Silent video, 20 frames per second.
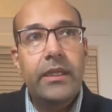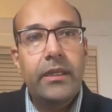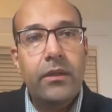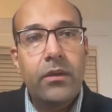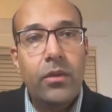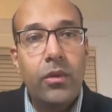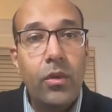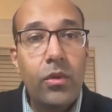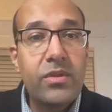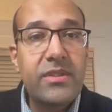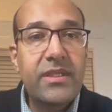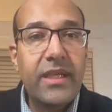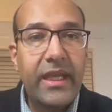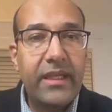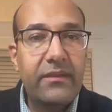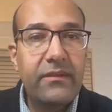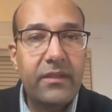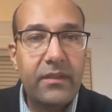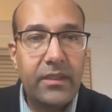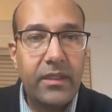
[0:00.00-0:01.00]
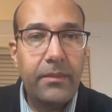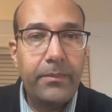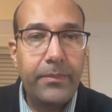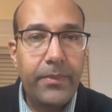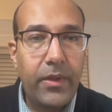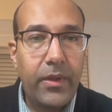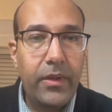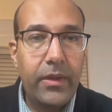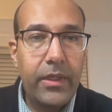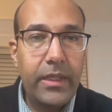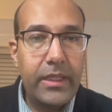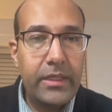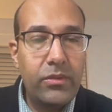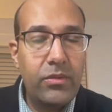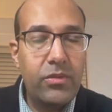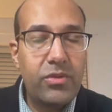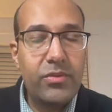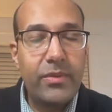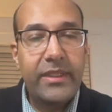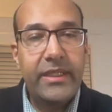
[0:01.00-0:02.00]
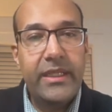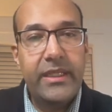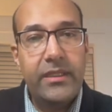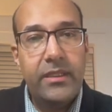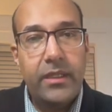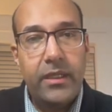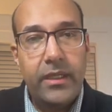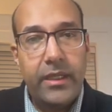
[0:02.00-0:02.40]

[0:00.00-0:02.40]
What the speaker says: closed entity, but usually